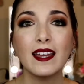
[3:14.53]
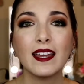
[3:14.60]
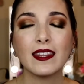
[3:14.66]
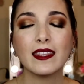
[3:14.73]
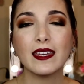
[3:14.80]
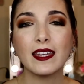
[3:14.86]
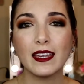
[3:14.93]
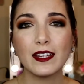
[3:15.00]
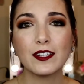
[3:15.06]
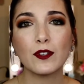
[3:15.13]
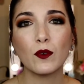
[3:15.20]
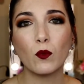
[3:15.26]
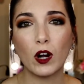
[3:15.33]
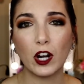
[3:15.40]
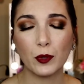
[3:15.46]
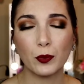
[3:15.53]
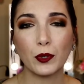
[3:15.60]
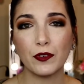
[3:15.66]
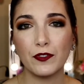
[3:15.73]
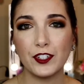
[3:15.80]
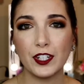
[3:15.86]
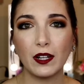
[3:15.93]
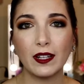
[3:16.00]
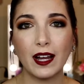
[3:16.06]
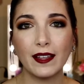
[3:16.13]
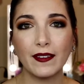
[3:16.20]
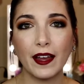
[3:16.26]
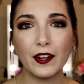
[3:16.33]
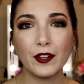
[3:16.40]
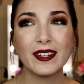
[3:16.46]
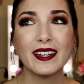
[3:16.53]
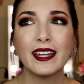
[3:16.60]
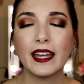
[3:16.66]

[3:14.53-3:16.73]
The It Waterproof Gel Eyeliner,